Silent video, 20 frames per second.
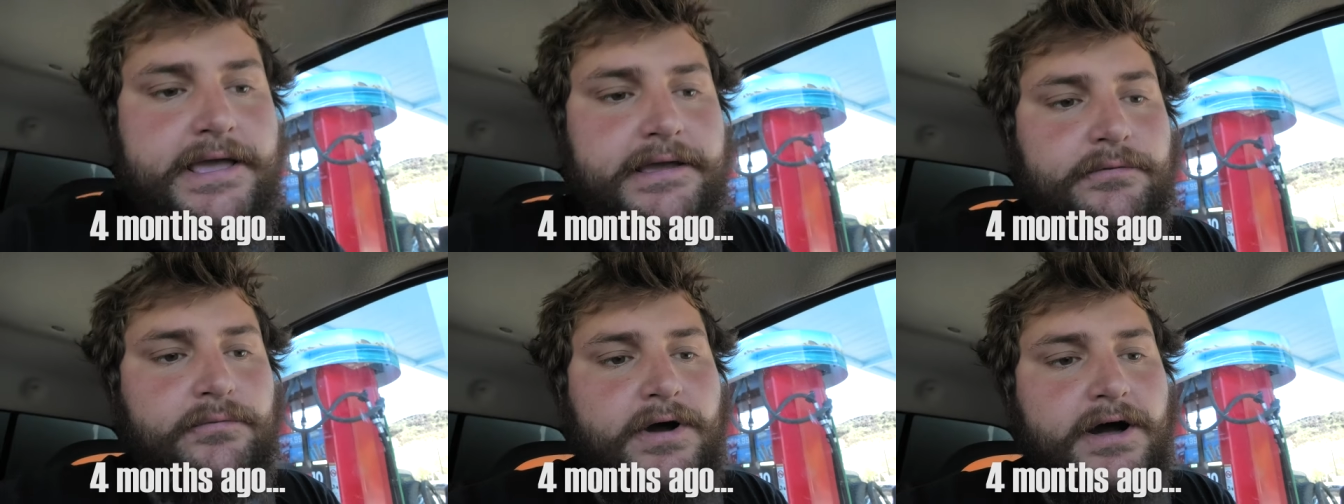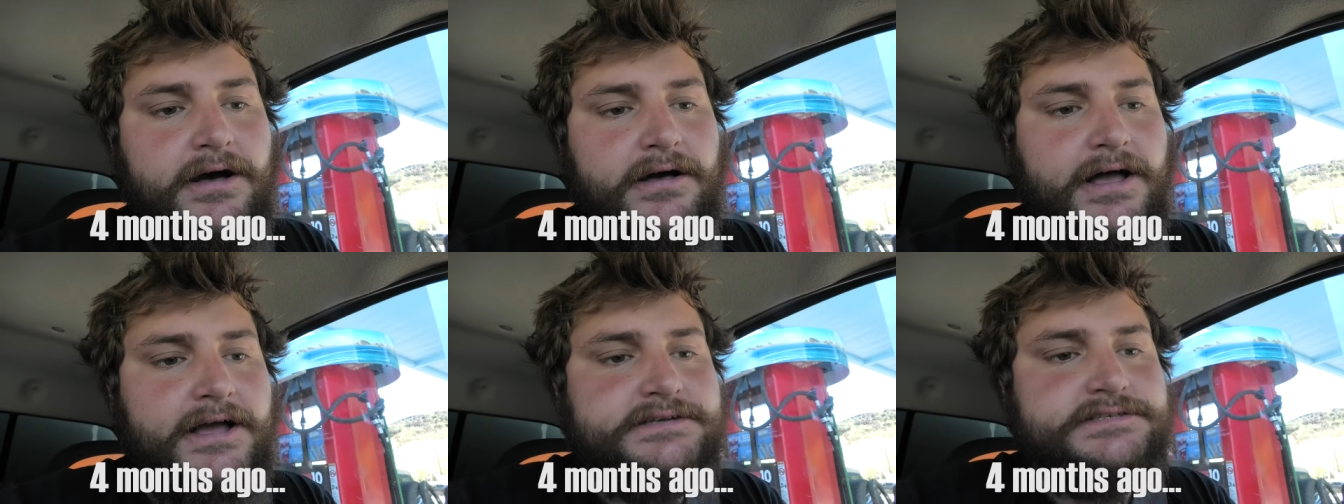
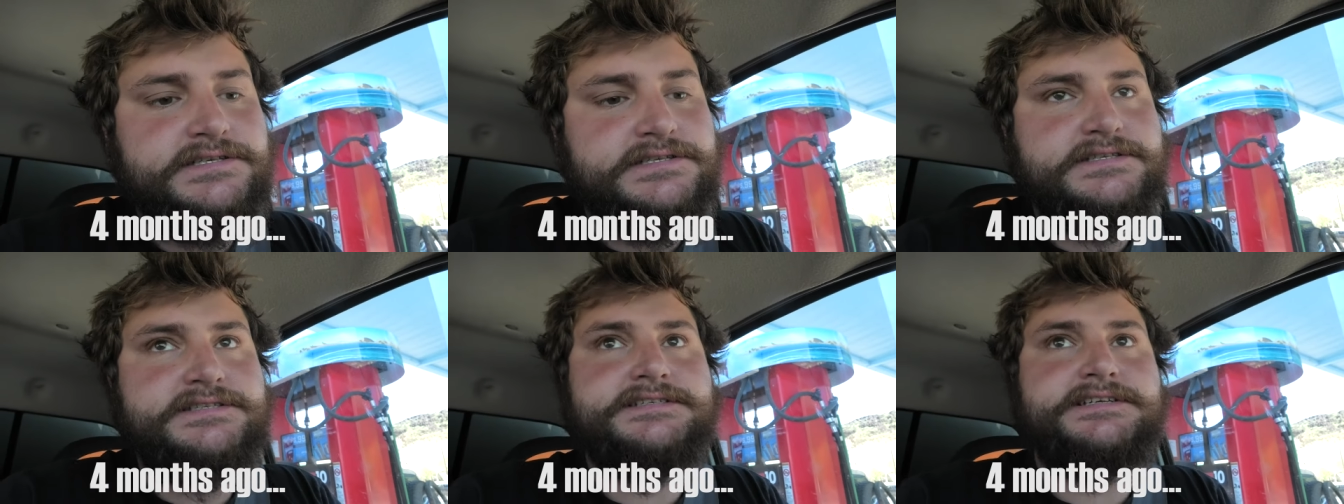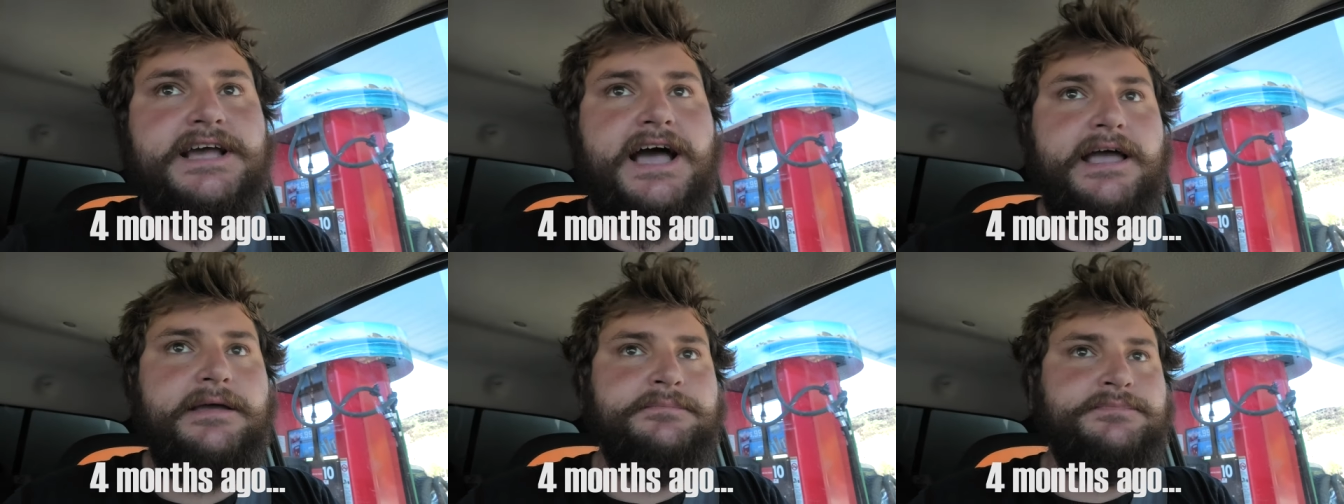Well, I just
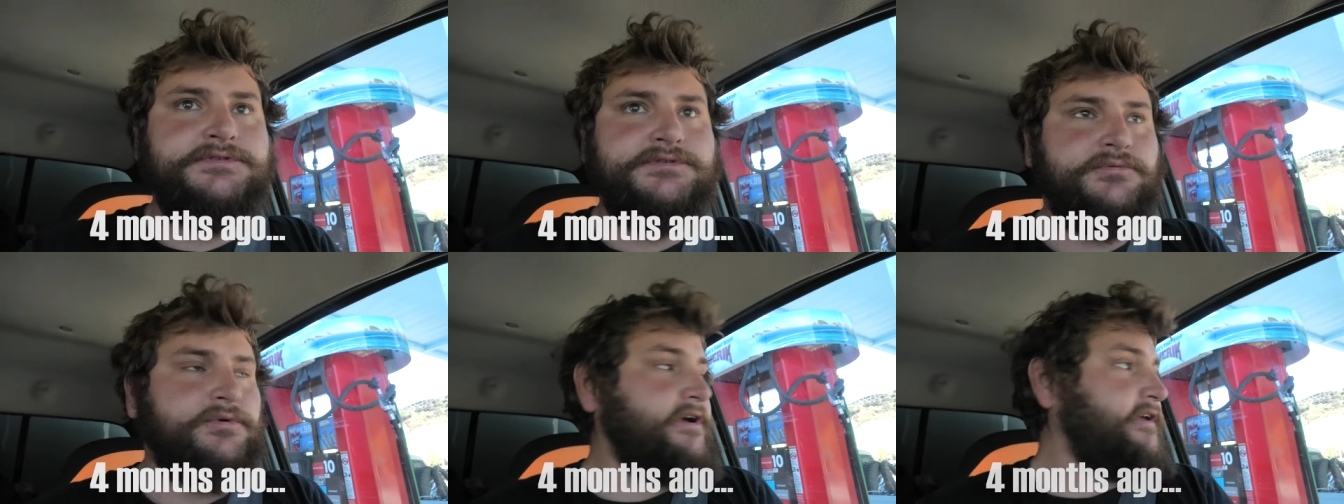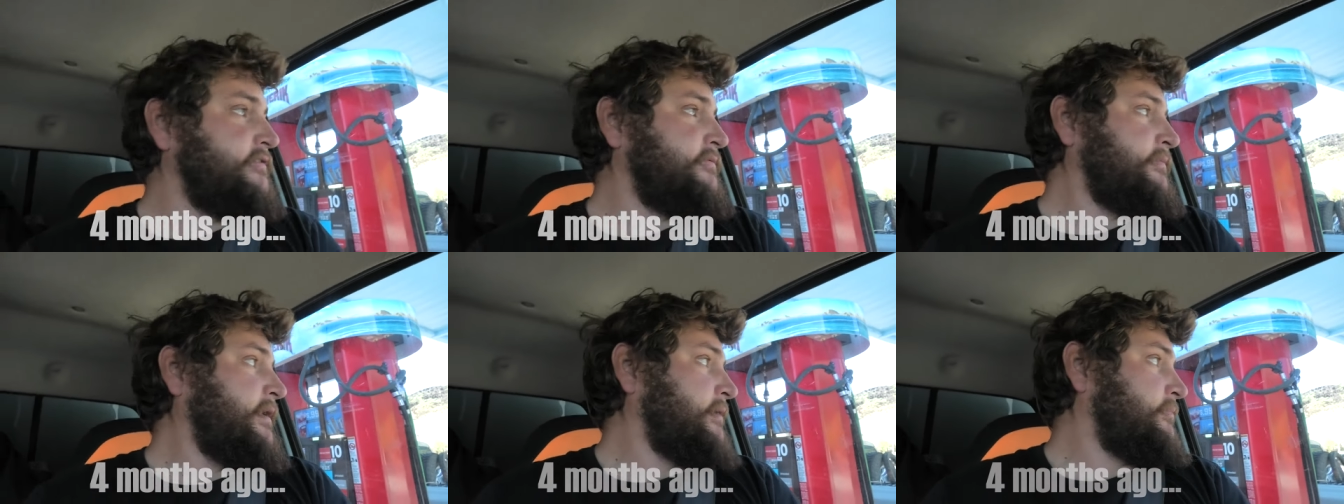Skyped
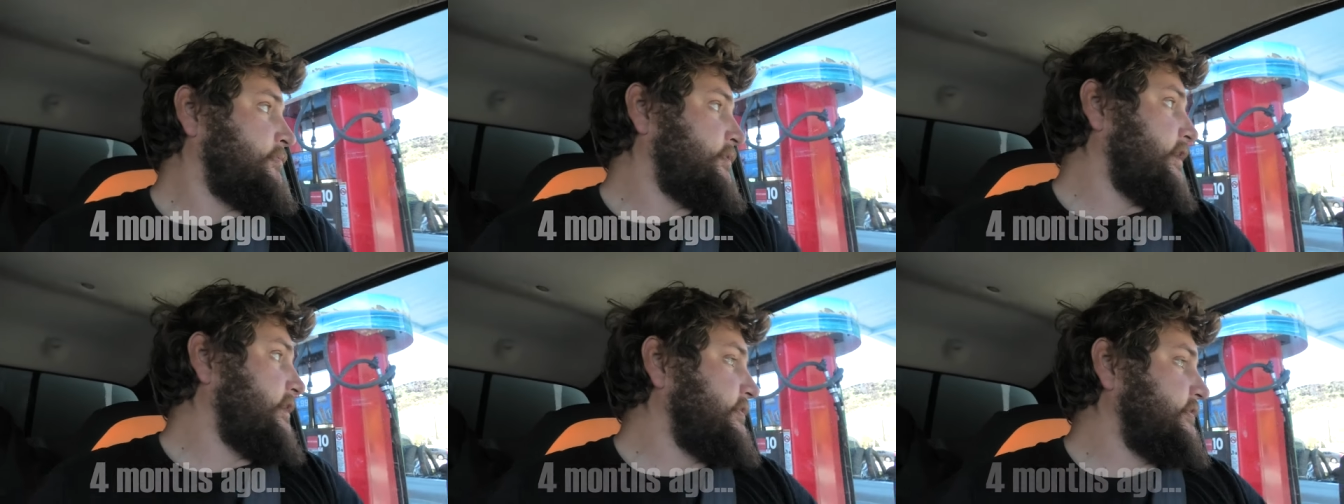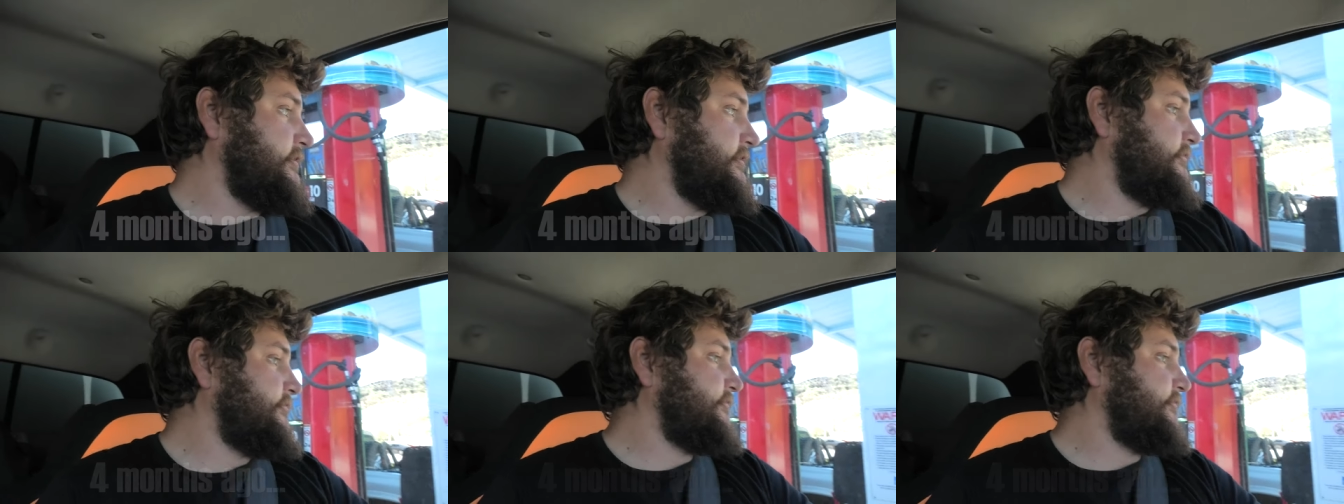with my brother